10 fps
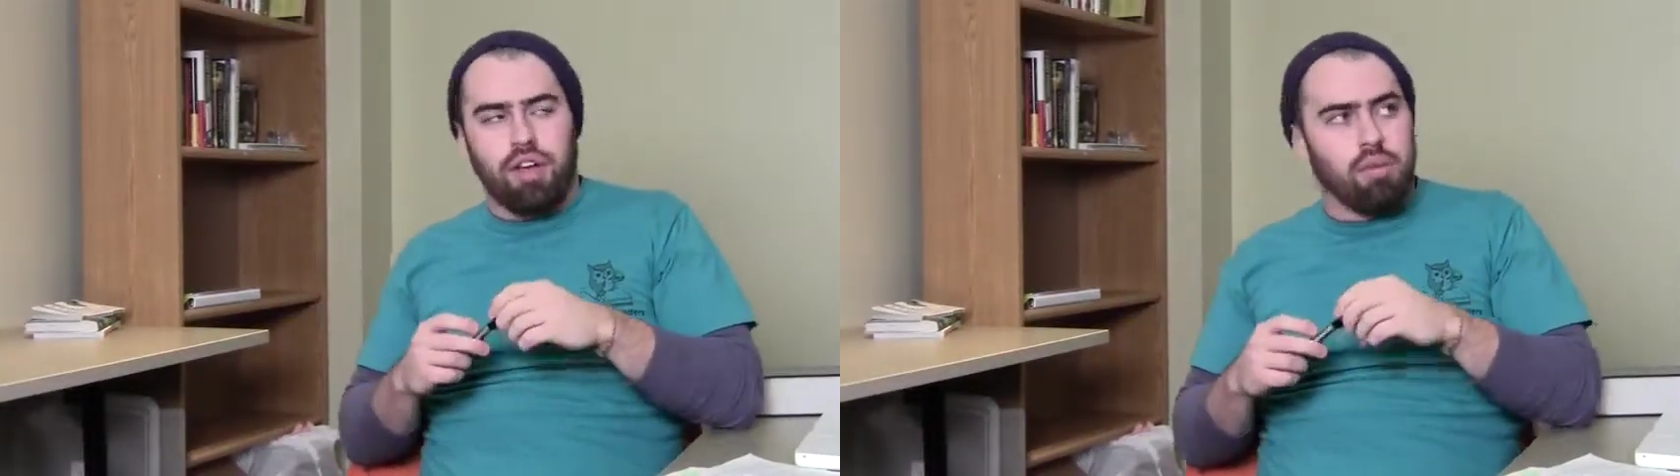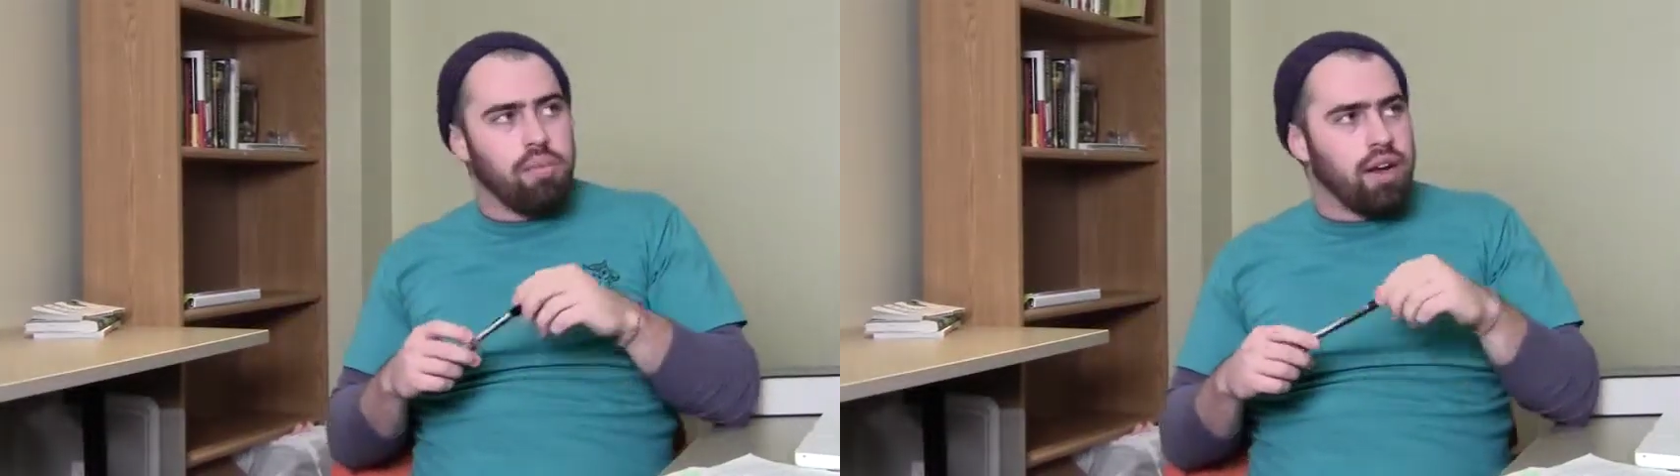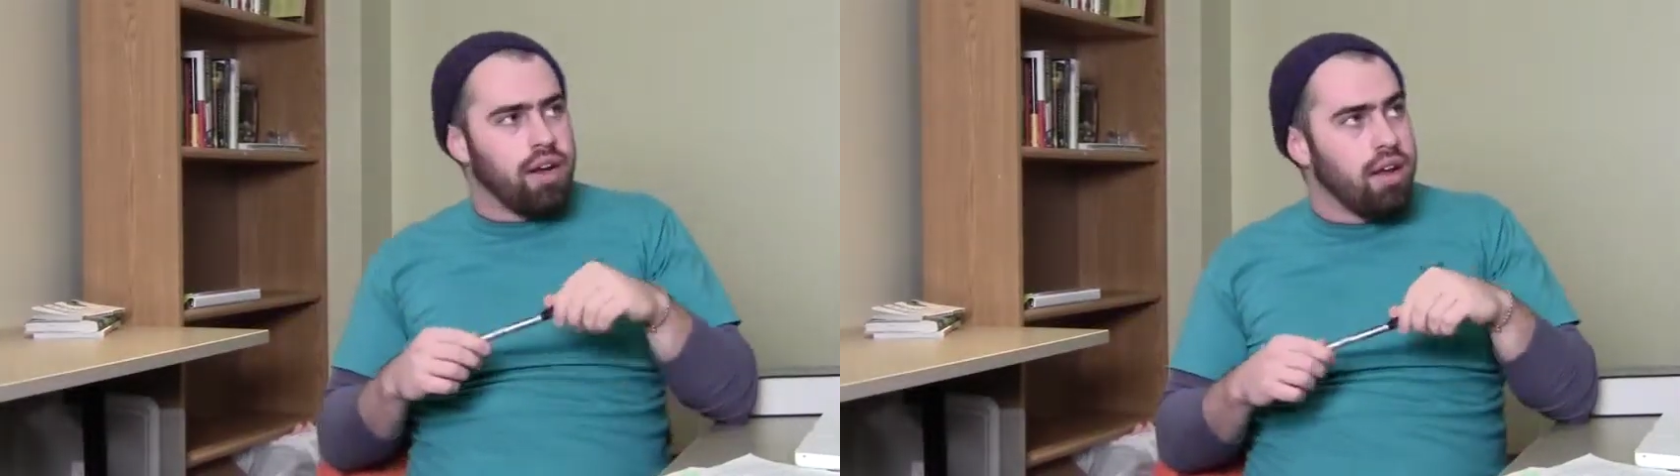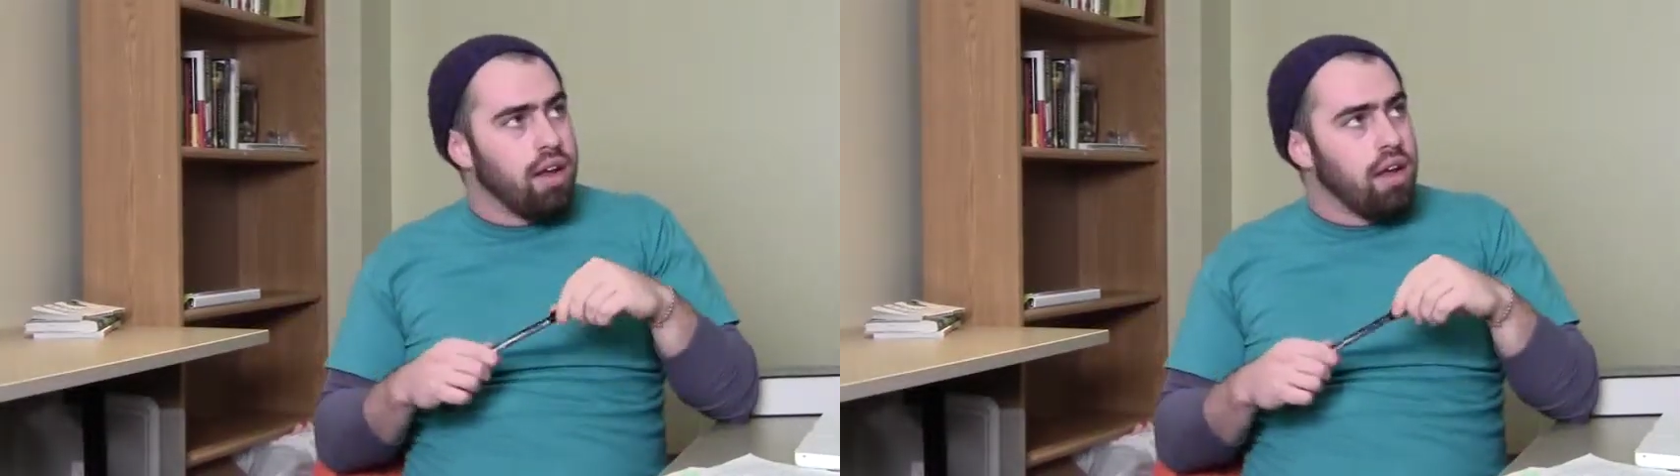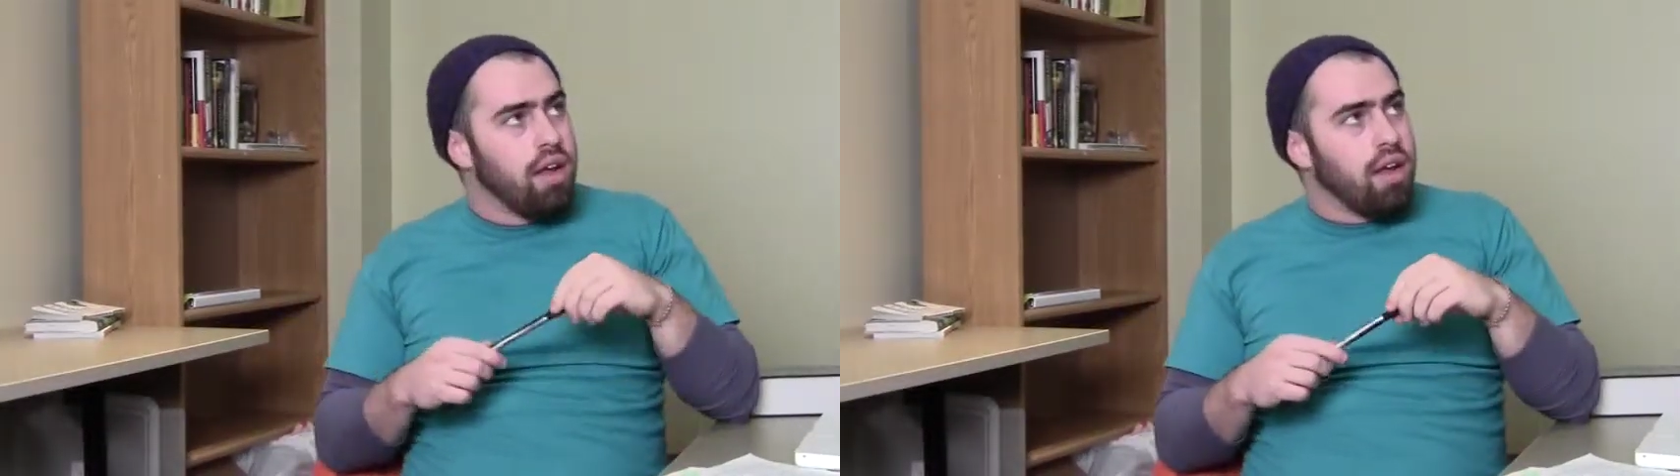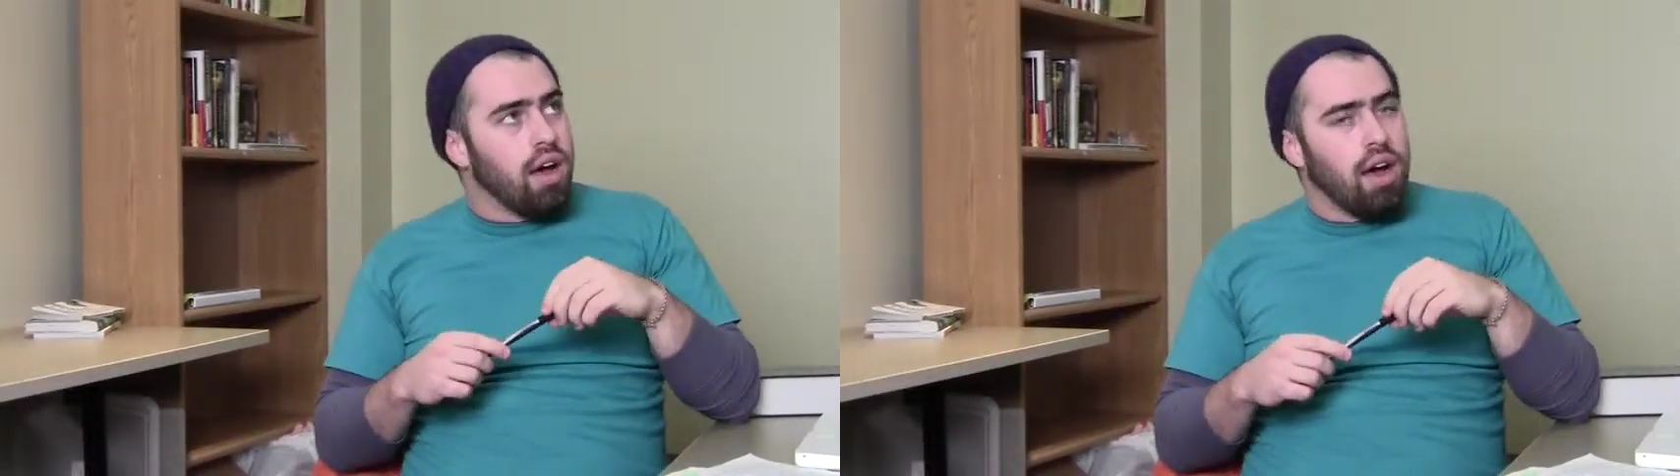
I'll admit it.